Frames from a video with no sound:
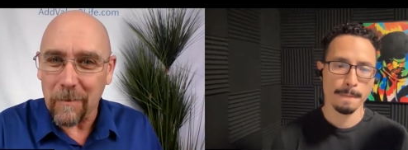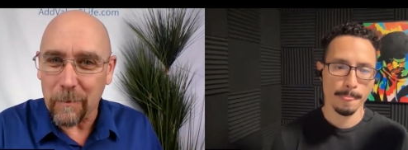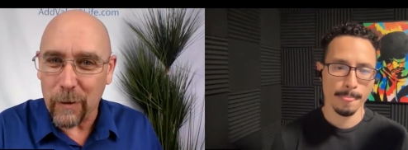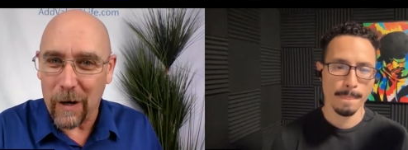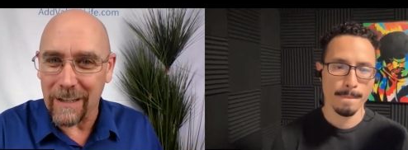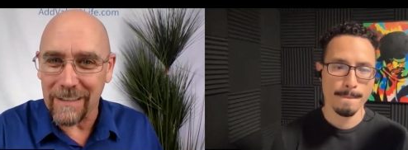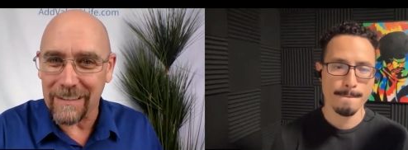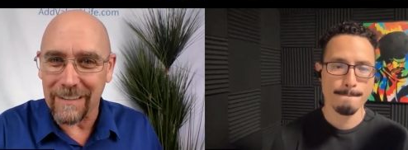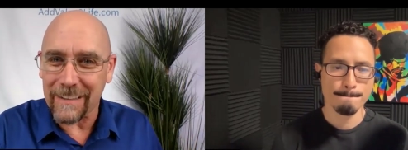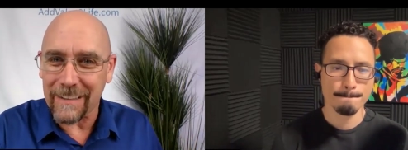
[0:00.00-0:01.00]

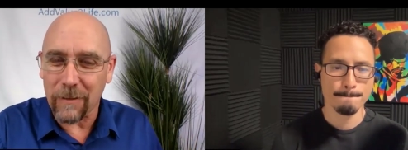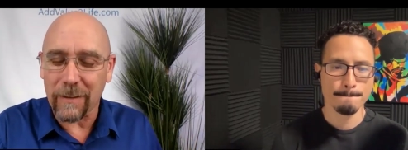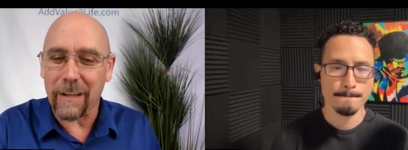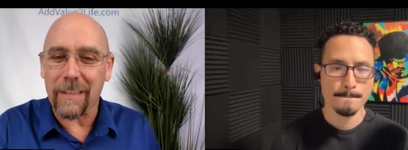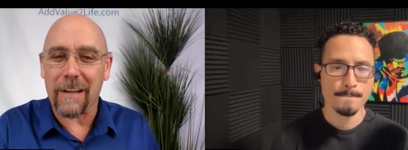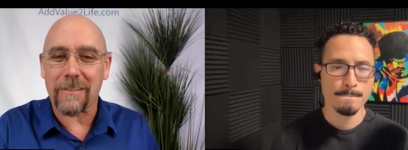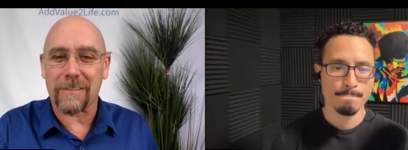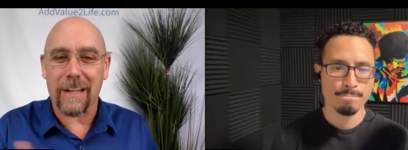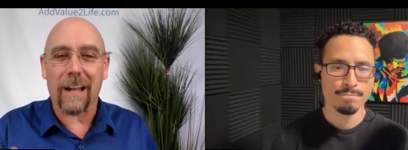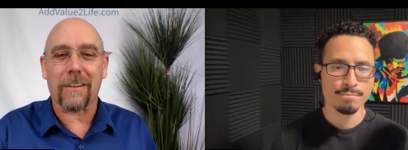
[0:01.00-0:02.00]
Speaker 1: price is only a
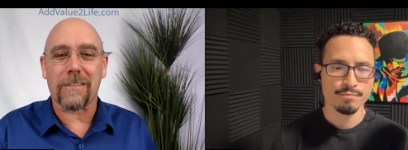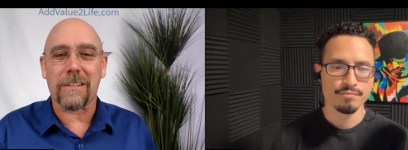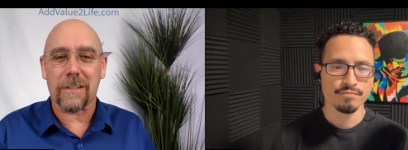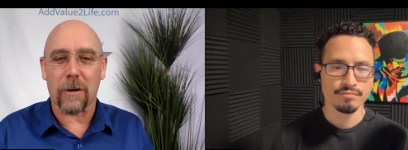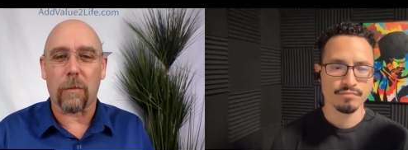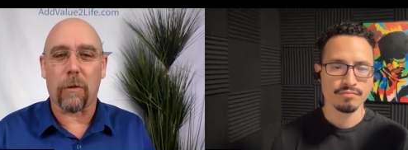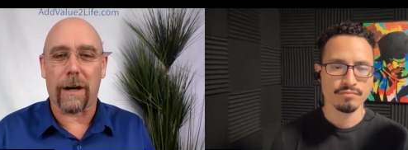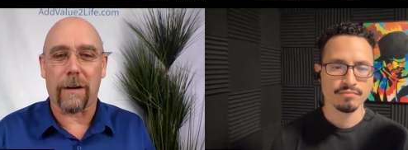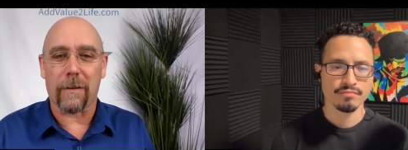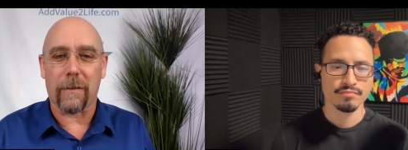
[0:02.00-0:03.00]
thousand dollars. It's a no
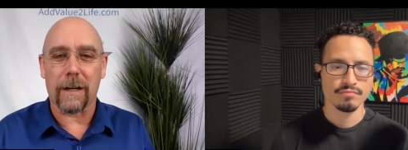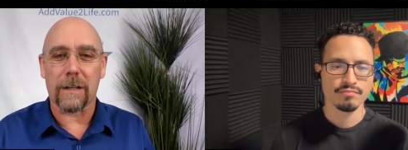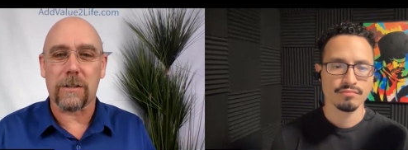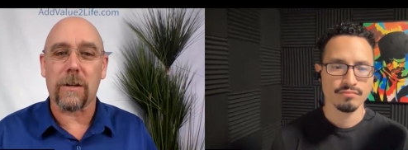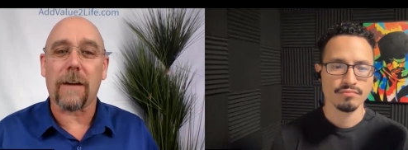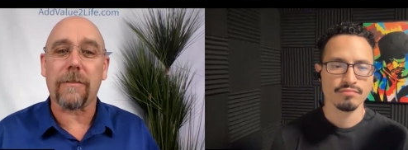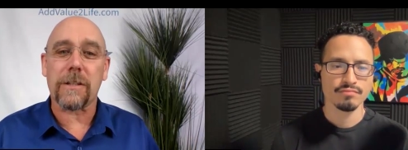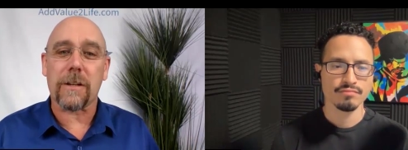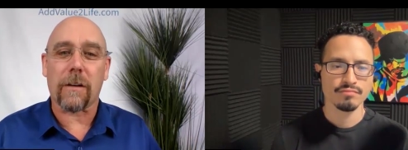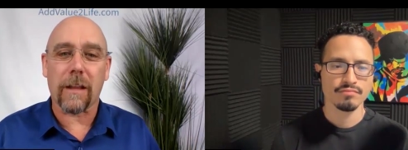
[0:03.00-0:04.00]
brainer, right? And so you have
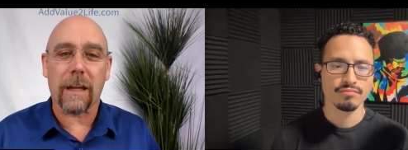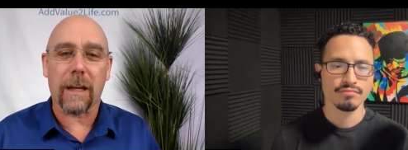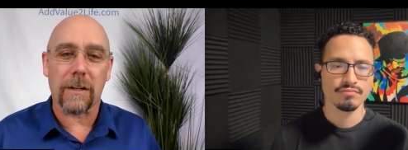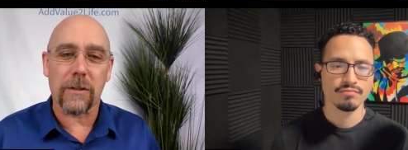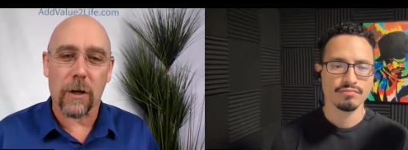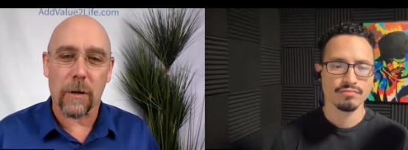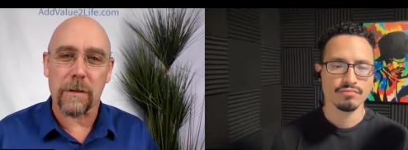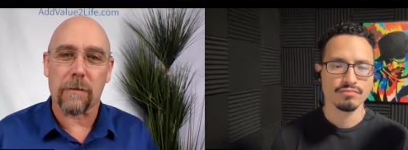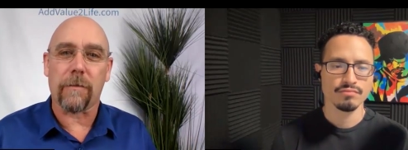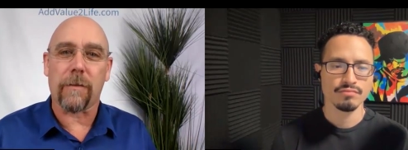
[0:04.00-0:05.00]
to start thinking in
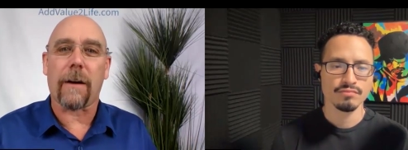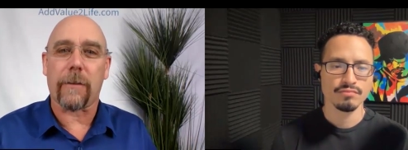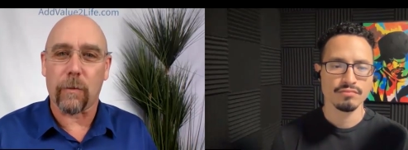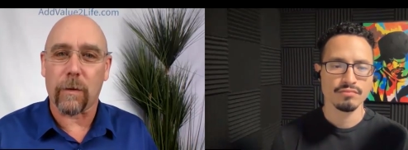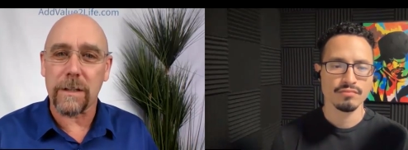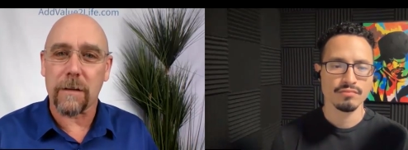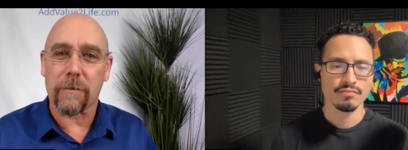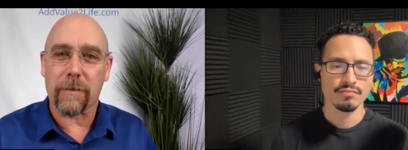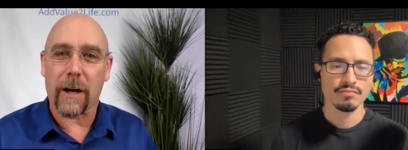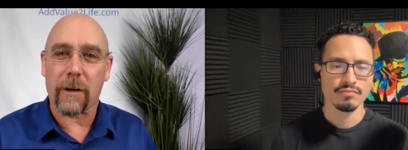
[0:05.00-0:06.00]
terms of value. What is
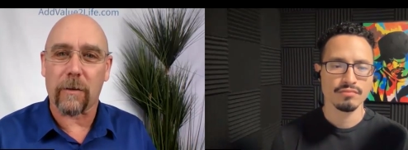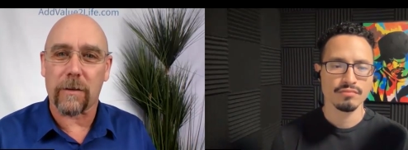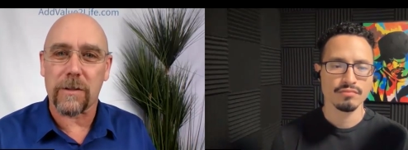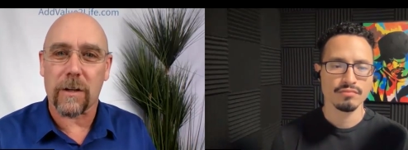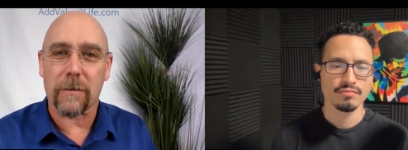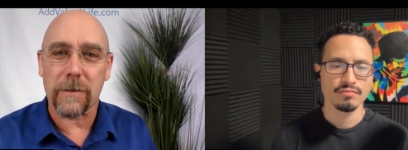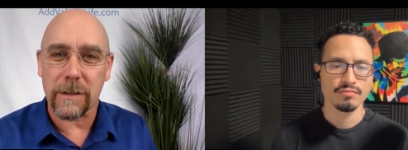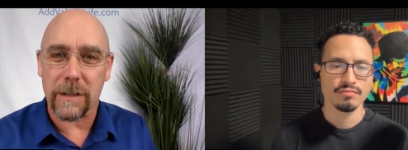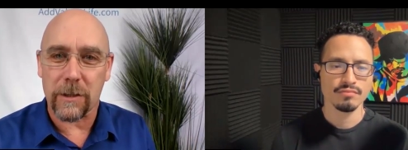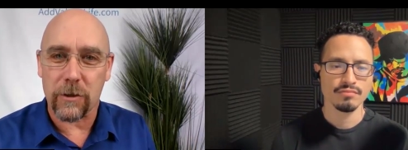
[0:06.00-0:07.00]
the value of the
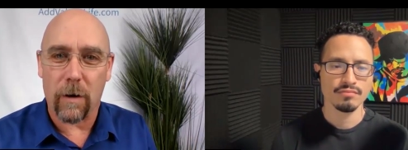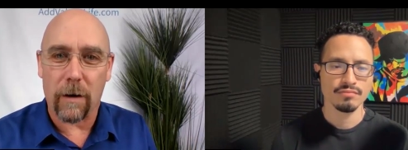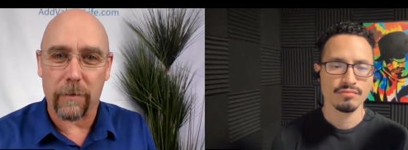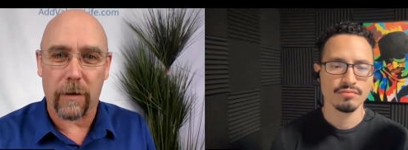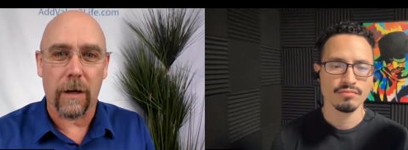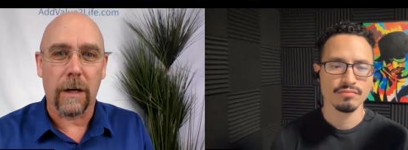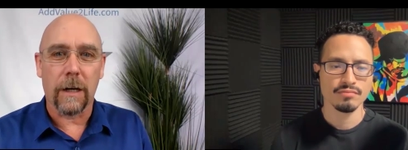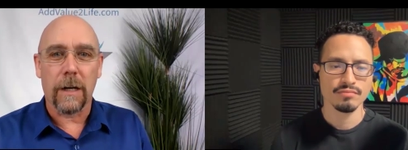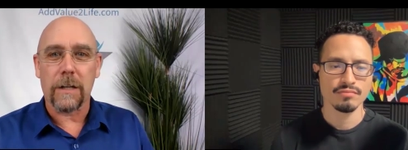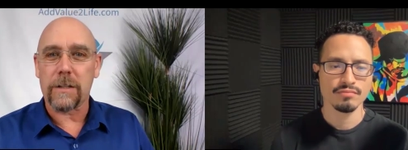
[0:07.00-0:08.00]
services that you offer?
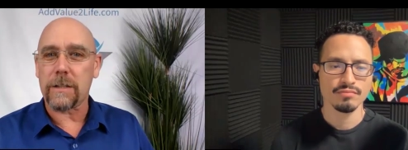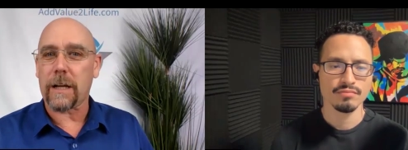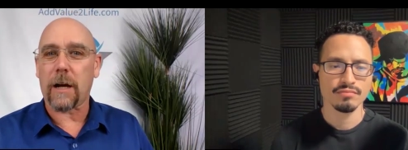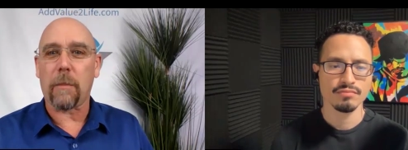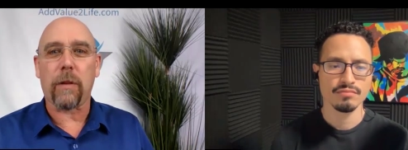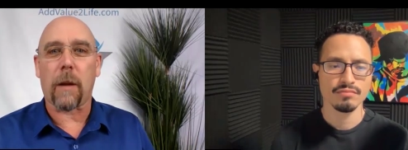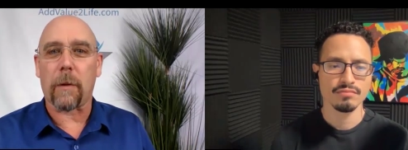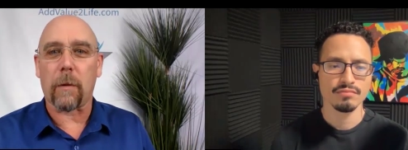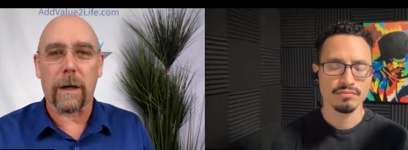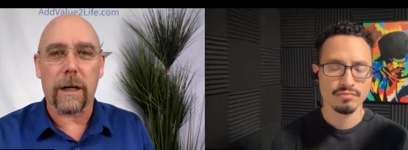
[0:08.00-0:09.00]
Just like a
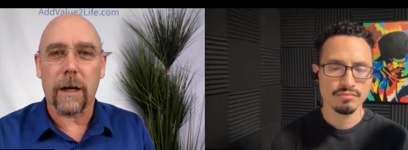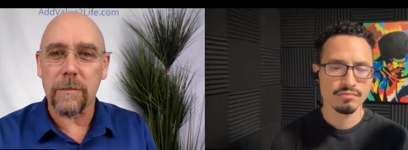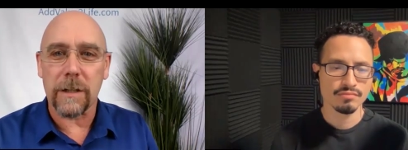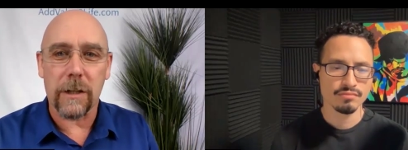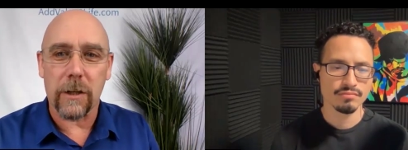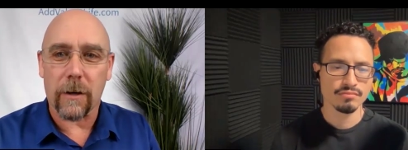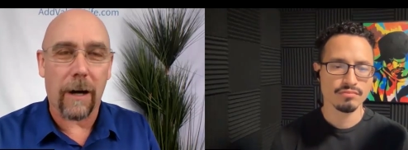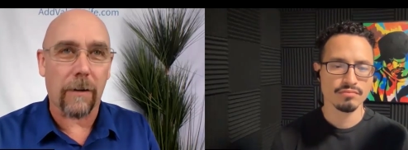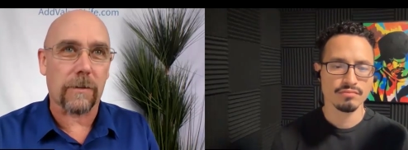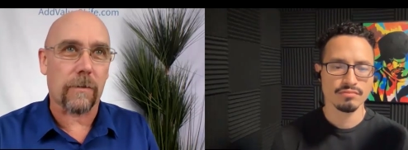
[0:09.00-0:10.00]
plumber when he comes into your
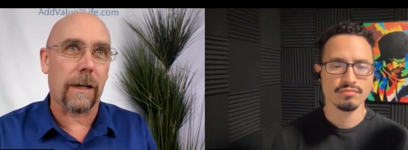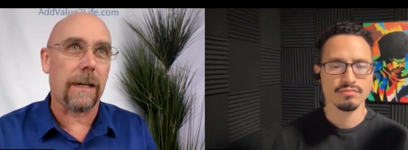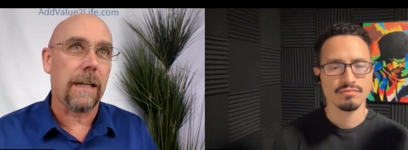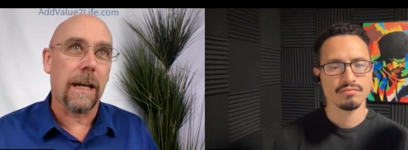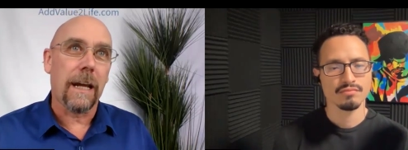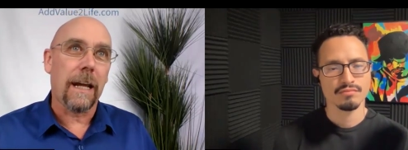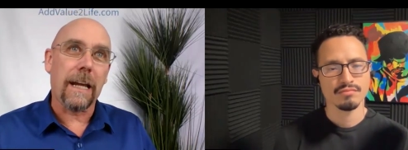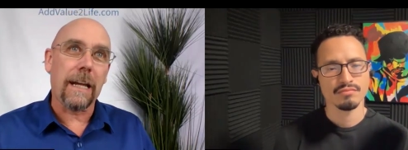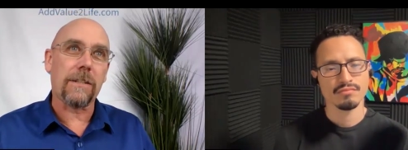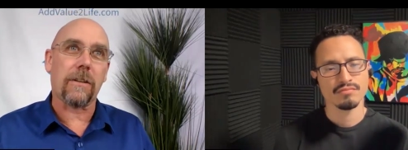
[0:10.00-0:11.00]
house, right? He
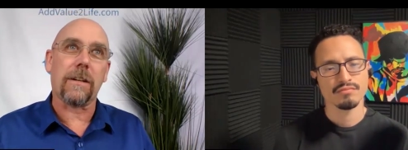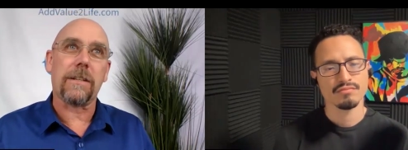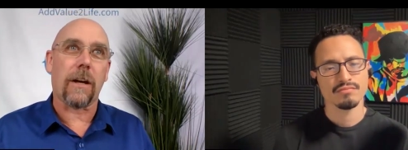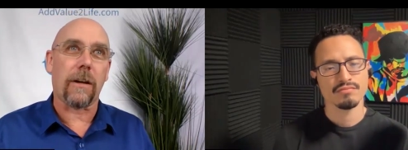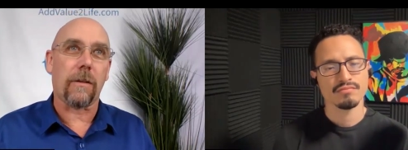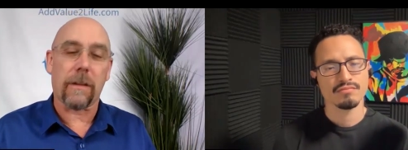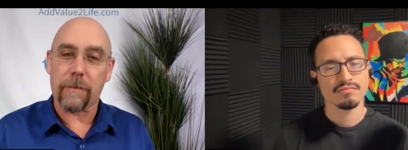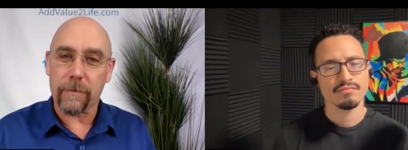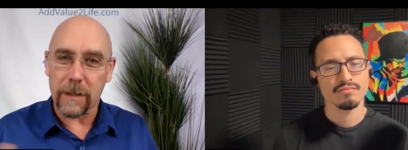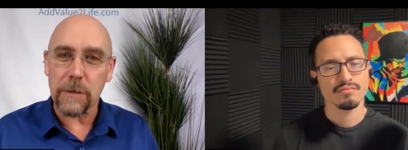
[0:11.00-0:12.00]
he's going to tell you
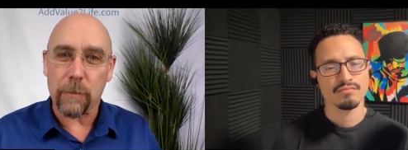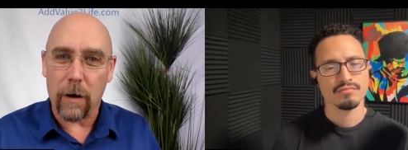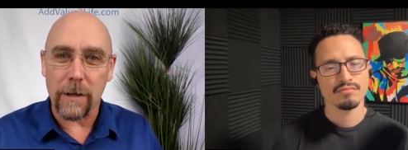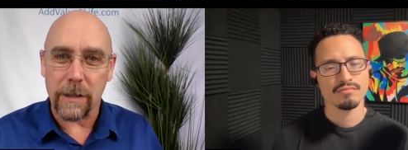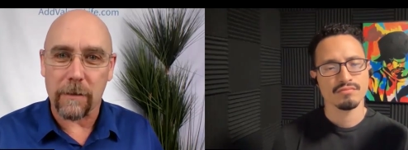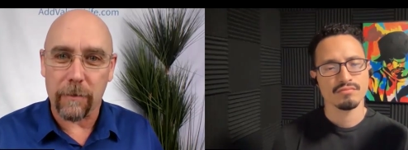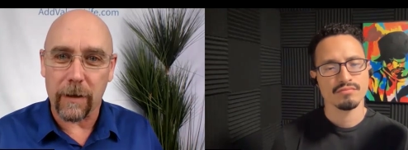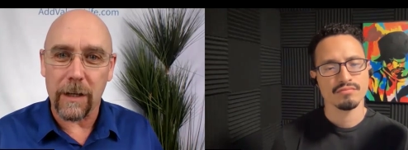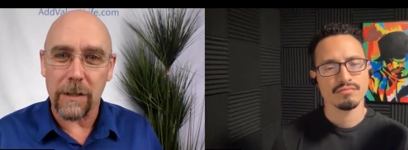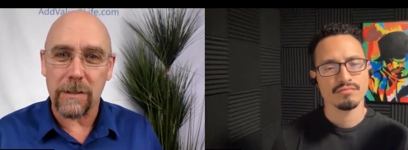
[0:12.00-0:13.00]
that this project
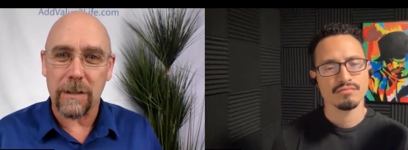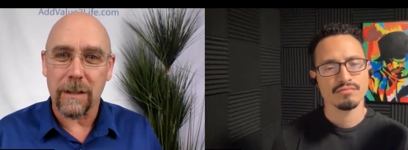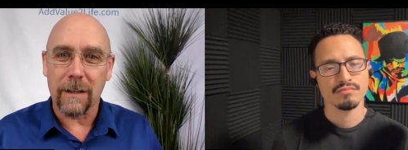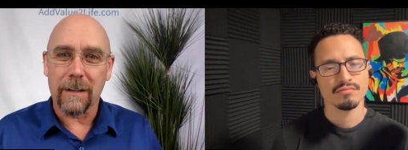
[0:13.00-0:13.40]
finished